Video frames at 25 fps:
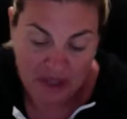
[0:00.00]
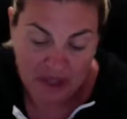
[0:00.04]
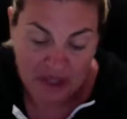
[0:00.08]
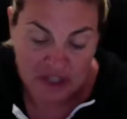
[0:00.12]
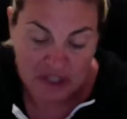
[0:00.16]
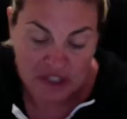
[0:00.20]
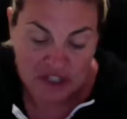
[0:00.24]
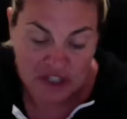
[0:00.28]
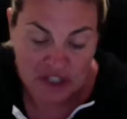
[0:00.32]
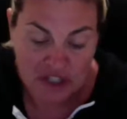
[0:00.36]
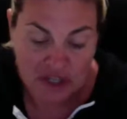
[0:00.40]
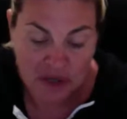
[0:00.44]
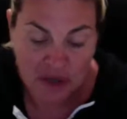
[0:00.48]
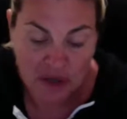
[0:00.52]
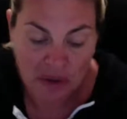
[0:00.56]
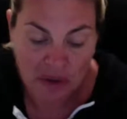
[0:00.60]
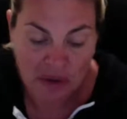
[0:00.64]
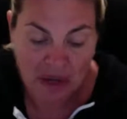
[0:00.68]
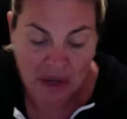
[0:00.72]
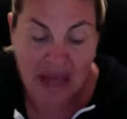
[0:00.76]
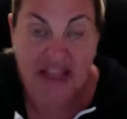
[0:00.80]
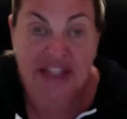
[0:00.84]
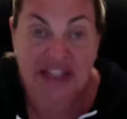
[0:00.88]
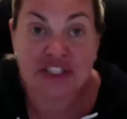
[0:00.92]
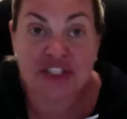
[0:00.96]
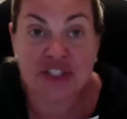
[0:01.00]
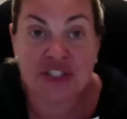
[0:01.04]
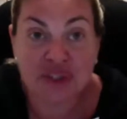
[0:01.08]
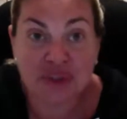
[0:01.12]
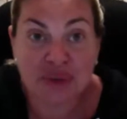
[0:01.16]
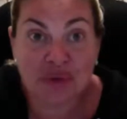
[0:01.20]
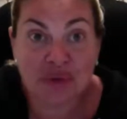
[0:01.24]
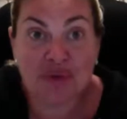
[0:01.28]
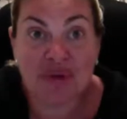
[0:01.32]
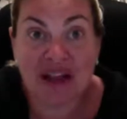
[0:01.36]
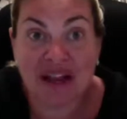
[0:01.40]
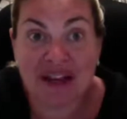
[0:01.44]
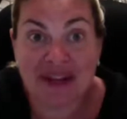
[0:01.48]
So I do
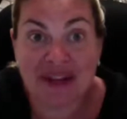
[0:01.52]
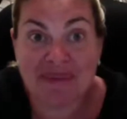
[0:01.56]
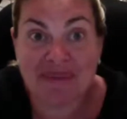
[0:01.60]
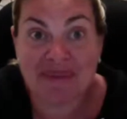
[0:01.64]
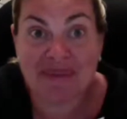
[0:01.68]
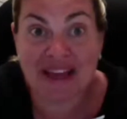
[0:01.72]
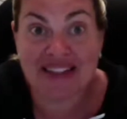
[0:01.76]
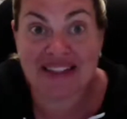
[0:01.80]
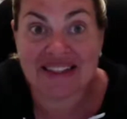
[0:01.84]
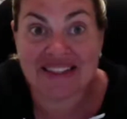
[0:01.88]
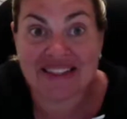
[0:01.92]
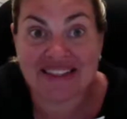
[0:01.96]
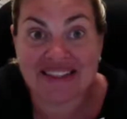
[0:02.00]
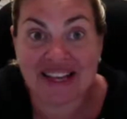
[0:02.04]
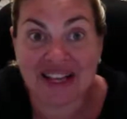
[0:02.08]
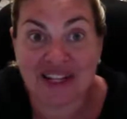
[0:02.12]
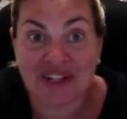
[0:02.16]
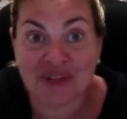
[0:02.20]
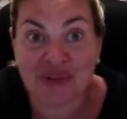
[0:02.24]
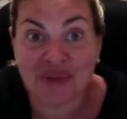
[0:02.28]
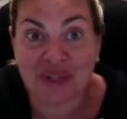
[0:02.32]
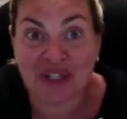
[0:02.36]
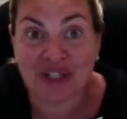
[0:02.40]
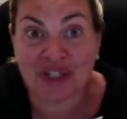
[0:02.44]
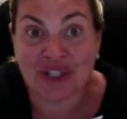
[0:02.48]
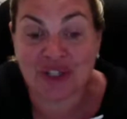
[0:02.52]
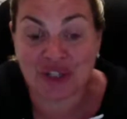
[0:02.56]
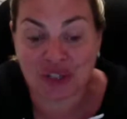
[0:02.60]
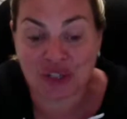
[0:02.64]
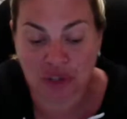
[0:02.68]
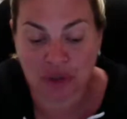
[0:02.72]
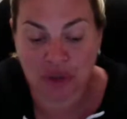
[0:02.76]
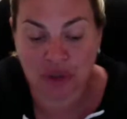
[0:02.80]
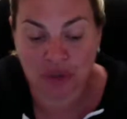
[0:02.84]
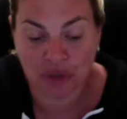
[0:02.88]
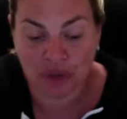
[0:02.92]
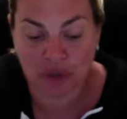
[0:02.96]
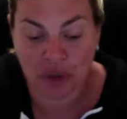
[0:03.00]
recommend scheduling
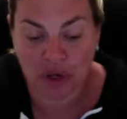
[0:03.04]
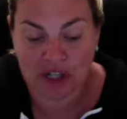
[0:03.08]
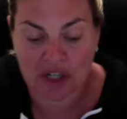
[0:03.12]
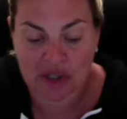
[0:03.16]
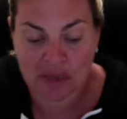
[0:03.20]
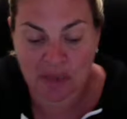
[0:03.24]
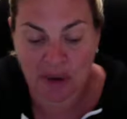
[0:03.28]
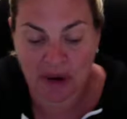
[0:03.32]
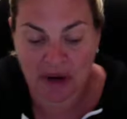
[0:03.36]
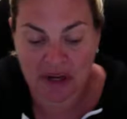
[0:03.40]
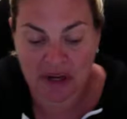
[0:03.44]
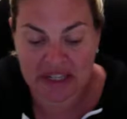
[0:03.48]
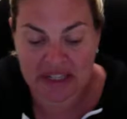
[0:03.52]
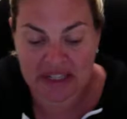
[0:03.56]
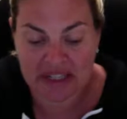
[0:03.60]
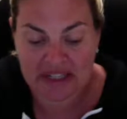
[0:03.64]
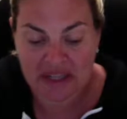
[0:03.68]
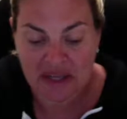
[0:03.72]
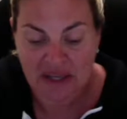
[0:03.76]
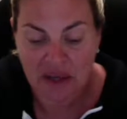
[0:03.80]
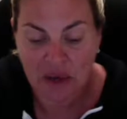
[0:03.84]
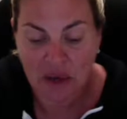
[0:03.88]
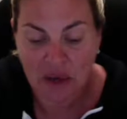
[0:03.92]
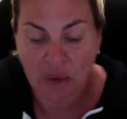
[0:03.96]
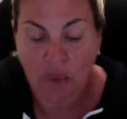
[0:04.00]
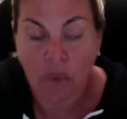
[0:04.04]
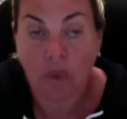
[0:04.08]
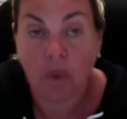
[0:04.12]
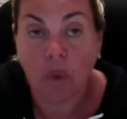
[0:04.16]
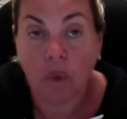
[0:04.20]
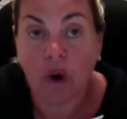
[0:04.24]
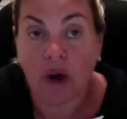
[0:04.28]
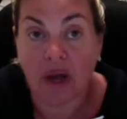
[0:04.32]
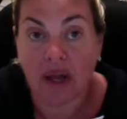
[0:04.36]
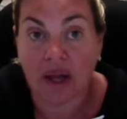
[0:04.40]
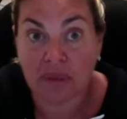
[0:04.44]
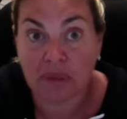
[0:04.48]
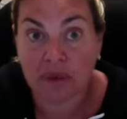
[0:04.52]
2 launch parties,
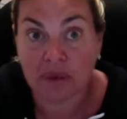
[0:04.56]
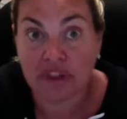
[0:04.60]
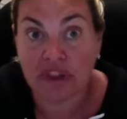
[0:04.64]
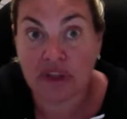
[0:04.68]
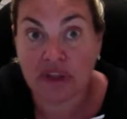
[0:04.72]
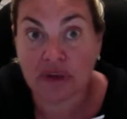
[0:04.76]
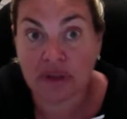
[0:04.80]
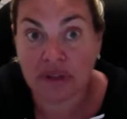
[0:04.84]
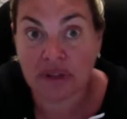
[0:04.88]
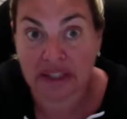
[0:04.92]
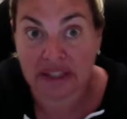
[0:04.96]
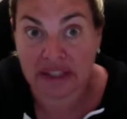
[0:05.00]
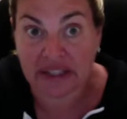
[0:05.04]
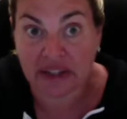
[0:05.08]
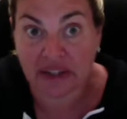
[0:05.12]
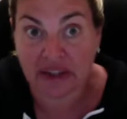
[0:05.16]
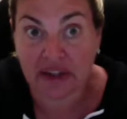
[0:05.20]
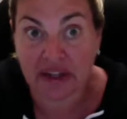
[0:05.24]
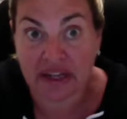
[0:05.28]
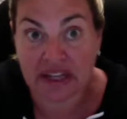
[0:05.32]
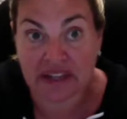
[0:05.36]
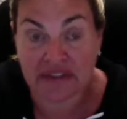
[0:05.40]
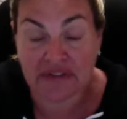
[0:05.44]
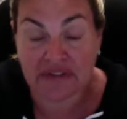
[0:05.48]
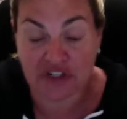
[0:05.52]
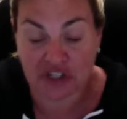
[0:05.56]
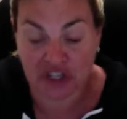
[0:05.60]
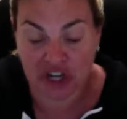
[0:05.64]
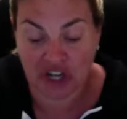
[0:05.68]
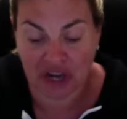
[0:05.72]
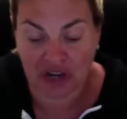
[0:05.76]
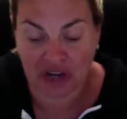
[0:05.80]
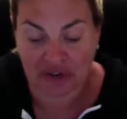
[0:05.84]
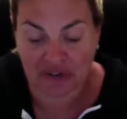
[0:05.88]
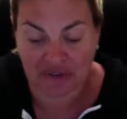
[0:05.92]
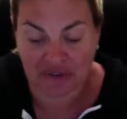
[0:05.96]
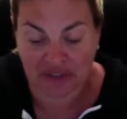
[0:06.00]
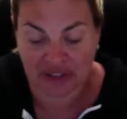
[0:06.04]
one with your leader, if
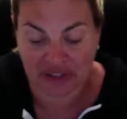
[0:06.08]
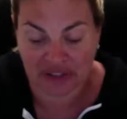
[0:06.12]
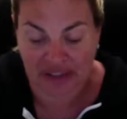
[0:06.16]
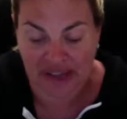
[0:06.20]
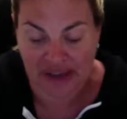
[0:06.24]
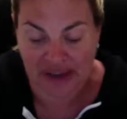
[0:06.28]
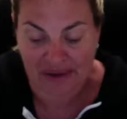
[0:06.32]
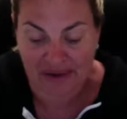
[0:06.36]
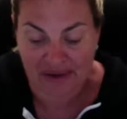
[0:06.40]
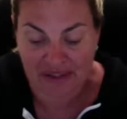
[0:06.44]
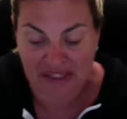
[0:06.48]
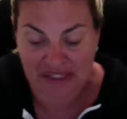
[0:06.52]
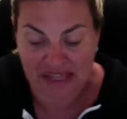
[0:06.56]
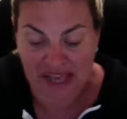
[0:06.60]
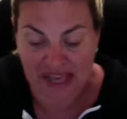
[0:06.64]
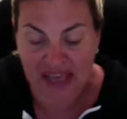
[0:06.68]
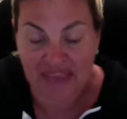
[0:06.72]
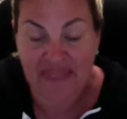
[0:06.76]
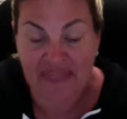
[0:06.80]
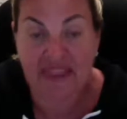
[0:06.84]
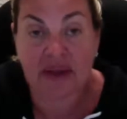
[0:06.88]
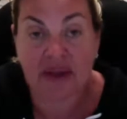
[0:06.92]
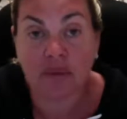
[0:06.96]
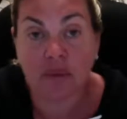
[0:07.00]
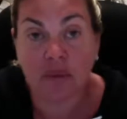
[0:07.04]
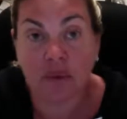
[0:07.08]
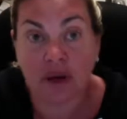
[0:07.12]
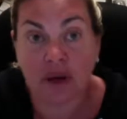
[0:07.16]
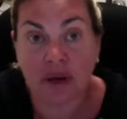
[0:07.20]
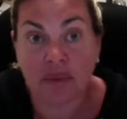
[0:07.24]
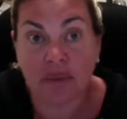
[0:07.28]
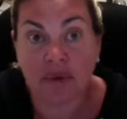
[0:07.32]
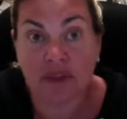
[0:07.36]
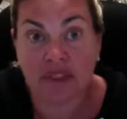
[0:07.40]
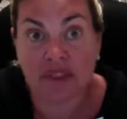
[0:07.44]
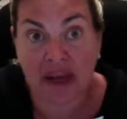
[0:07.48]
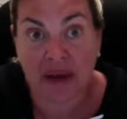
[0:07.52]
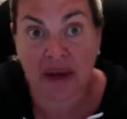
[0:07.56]
geography allows, and then one
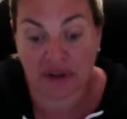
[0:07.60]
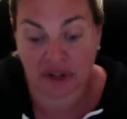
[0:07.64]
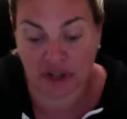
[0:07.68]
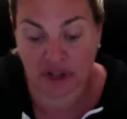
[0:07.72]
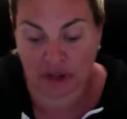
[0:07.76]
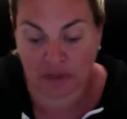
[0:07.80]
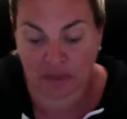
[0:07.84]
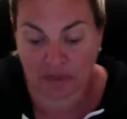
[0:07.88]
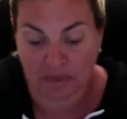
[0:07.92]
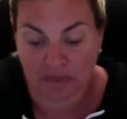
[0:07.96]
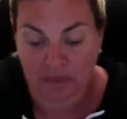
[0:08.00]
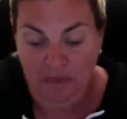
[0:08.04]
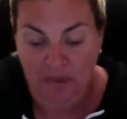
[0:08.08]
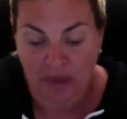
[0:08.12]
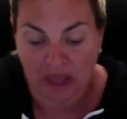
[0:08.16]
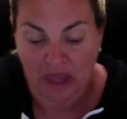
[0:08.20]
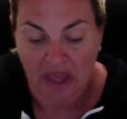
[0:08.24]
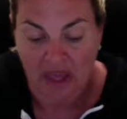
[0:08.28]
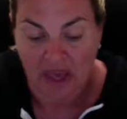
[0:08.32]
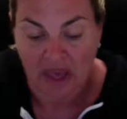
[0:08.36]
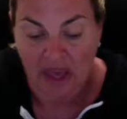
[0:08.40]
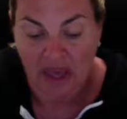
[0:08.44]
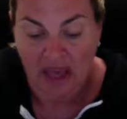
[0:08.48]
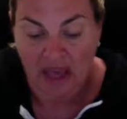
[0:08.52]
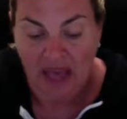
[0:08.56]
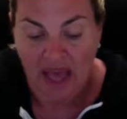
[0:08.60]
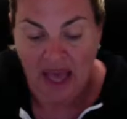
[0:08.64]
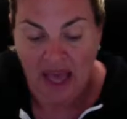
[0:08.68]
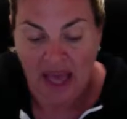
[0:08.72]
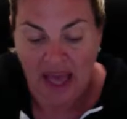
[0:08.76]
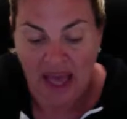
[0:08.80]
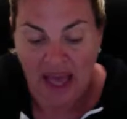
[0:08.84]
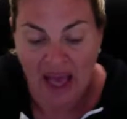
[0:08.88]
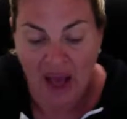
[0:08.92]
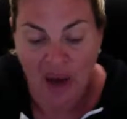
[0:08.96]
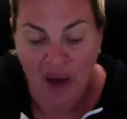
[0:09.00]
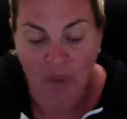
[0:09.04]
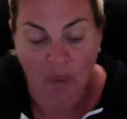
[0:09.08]
without her.
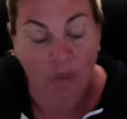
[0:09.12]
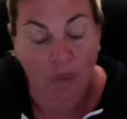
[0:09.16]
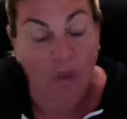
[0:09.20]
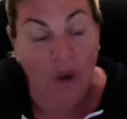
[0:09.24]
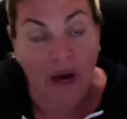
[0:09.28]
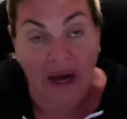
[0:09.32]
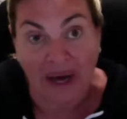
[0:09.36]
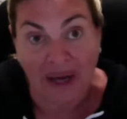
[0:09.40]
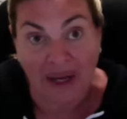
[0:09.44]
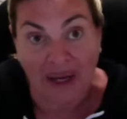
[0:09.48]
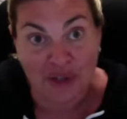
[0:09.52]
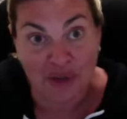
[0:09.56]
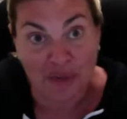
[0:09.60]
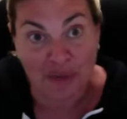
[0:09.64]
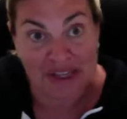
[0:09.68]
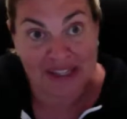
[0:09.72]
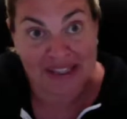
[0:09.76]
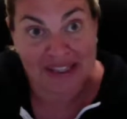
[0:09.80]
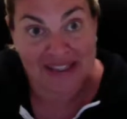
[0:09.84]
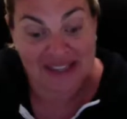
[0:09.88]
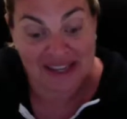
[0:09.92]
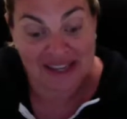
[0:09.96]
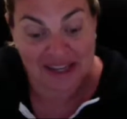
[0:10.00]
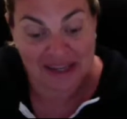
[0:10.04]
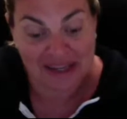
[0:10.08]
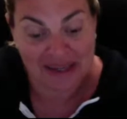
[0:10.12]
Why, you may say?